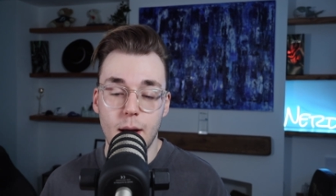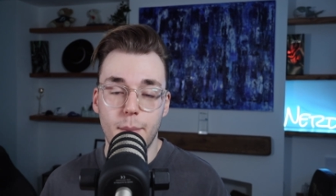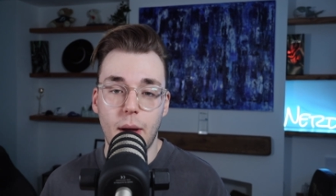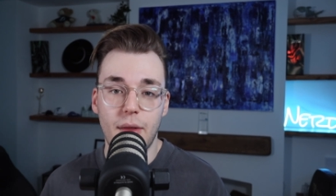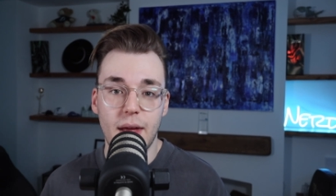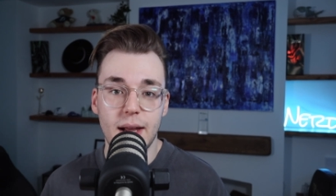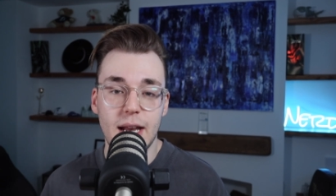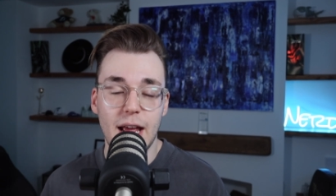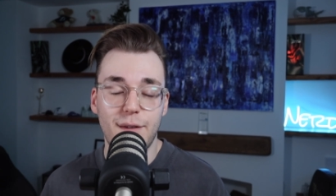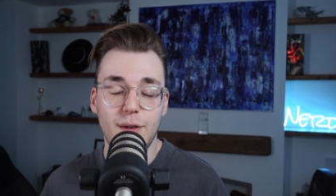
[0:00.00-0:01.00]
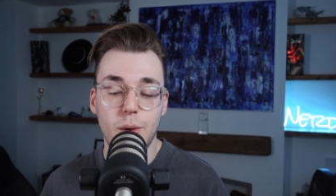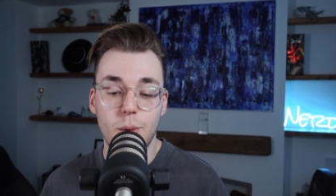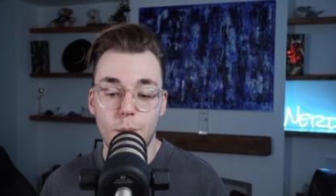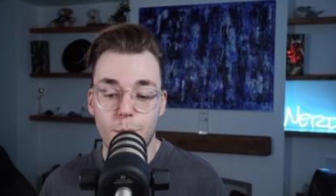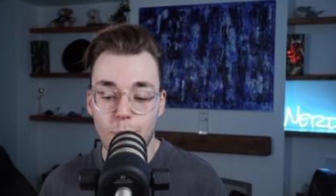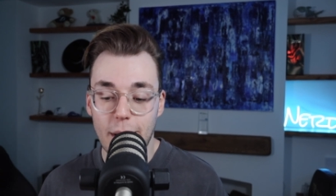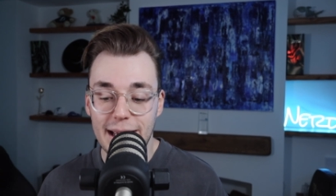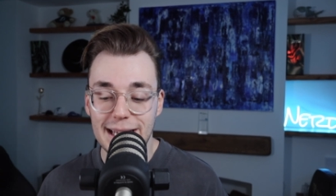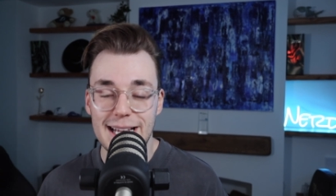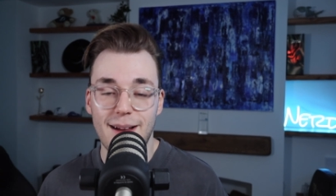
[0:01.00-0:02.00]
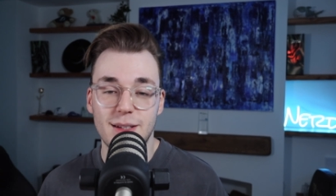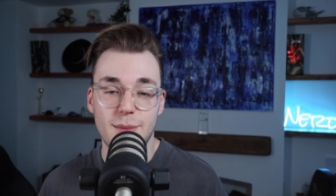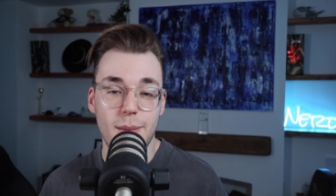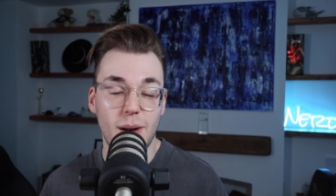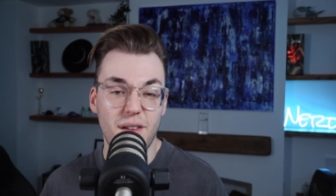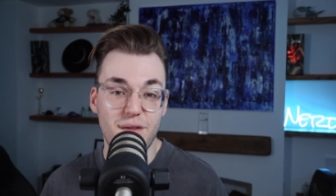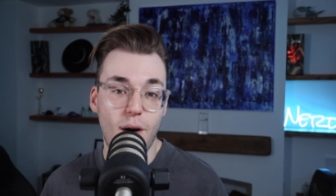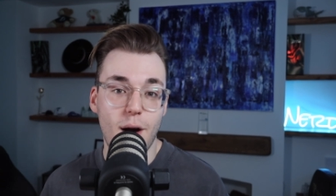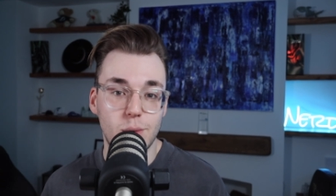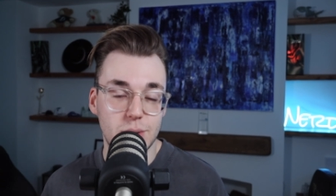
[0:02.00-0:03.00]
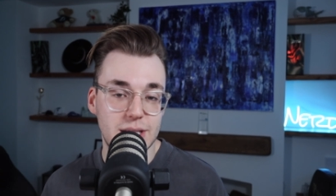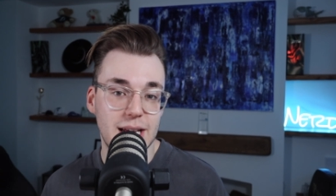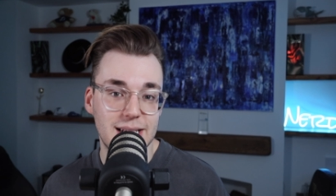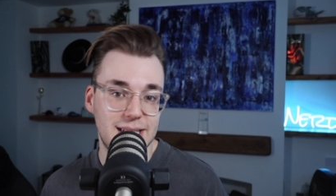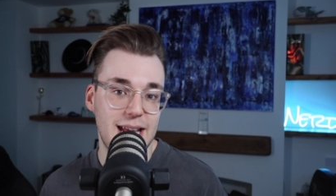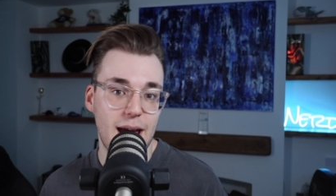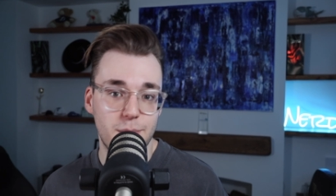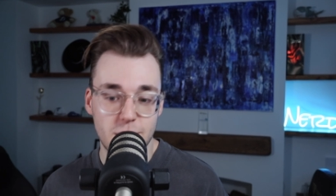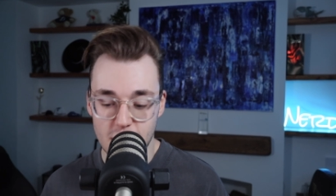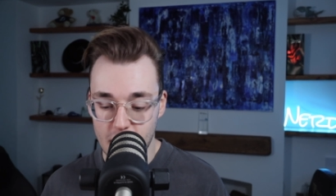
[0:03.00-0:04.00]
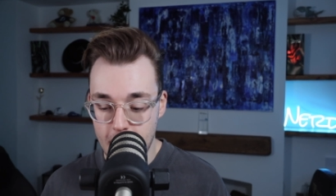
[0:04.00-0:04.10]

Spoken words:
But then if you break it down into maybe like 5 or 6 steps,